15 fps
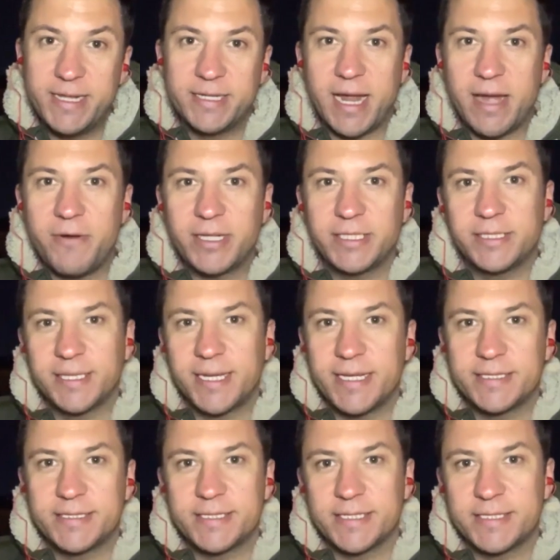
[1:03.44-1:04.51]
directed
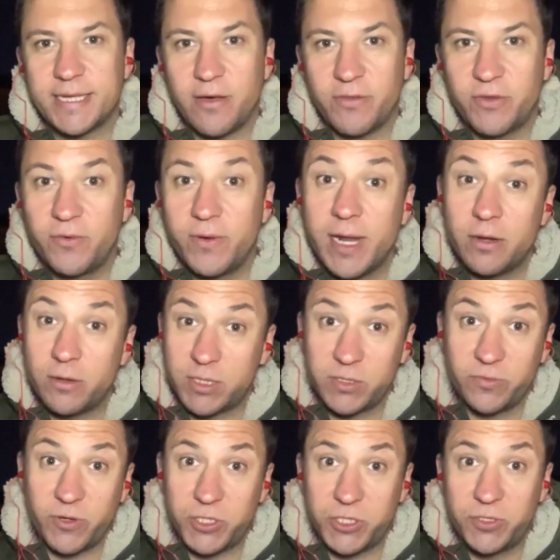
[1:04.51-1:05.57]
against South Korea, not so
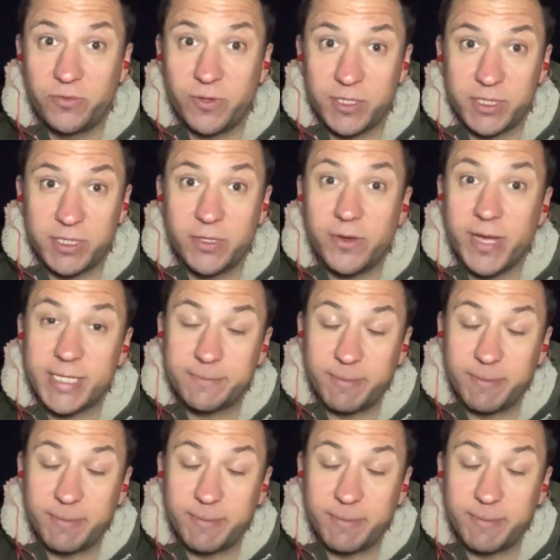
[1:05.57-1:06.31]
much towards the US,